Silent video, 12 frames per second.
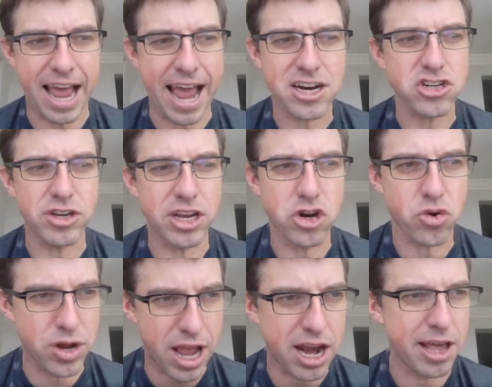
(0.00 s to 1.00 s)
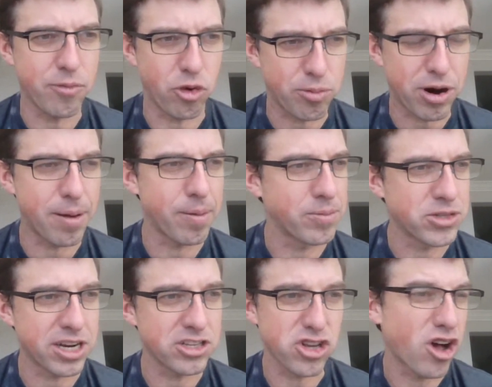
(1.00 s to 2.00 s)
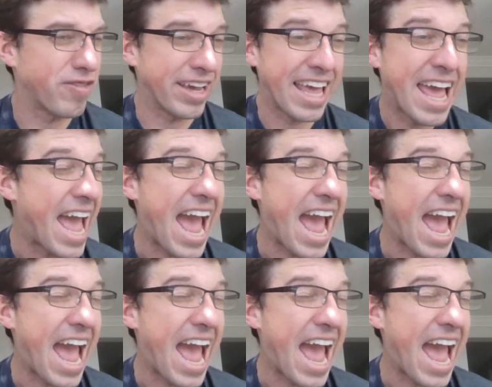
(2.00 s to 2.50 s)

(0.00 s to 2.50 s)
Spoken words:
actually creating more problems than it's solving.